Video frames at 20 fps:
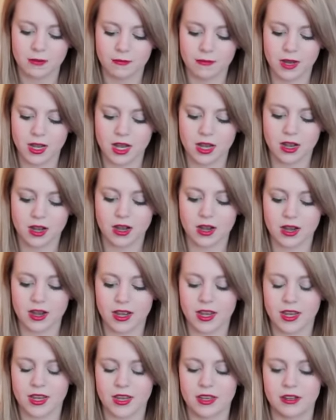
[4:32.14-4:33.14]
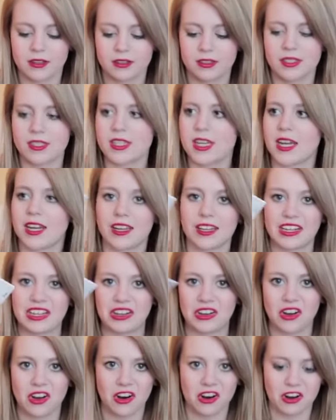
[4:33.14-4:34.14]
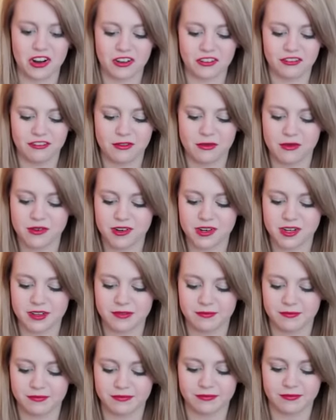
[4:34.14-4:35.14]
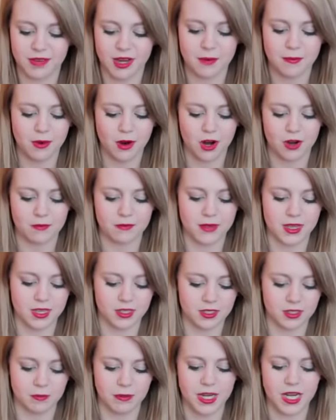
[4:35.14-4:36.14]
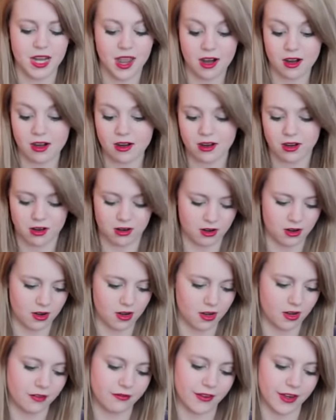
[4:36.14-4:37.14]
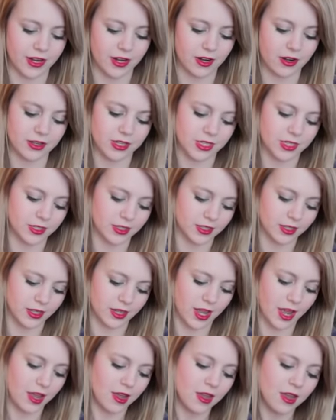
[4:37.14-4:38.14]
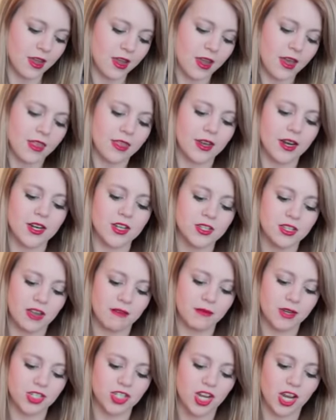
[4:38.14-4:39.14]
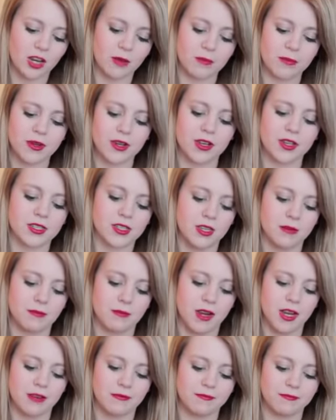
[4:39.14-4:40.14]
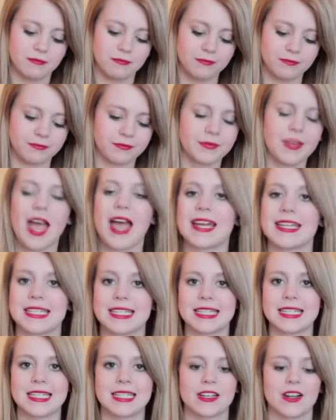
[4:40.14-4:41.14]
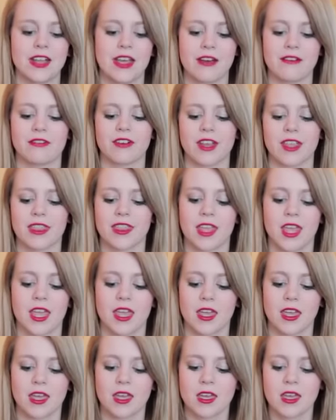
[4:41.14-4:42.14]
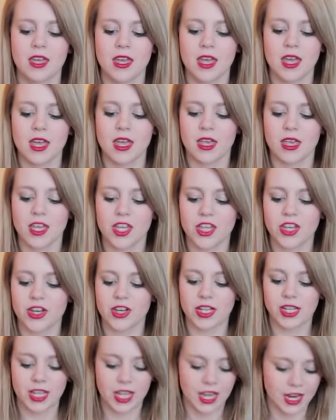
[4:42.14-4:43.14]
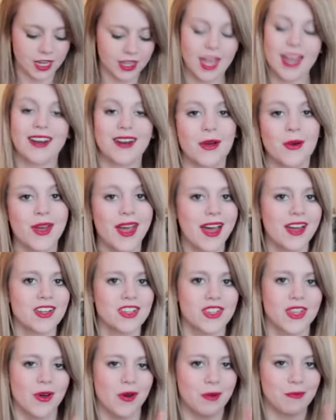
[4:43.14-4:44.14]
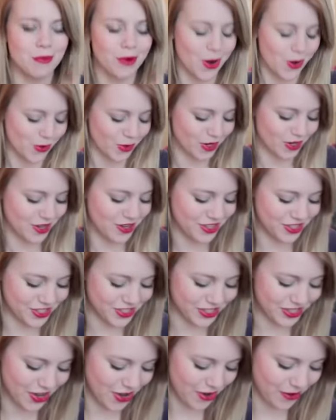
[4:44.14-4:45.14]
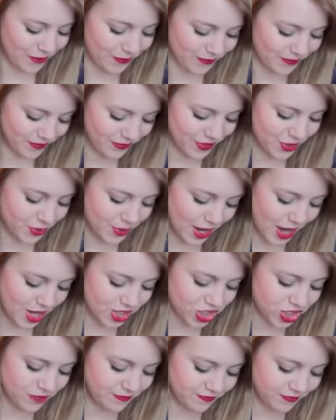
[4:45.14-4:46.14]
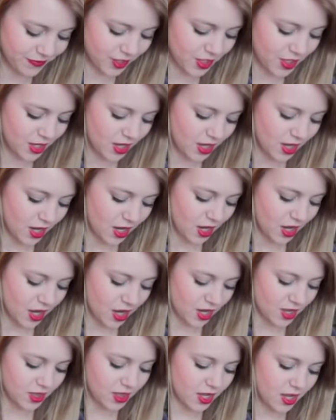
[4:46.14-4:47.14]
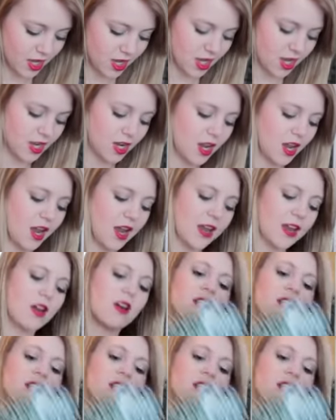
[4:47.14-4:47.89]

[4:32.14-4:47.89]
my tanning card for my apartments, a Panera card, if I didn't say that. Then I just have my checkbooks and my ID and everything good like that. No cash though, I'm broke, so no cash. And then I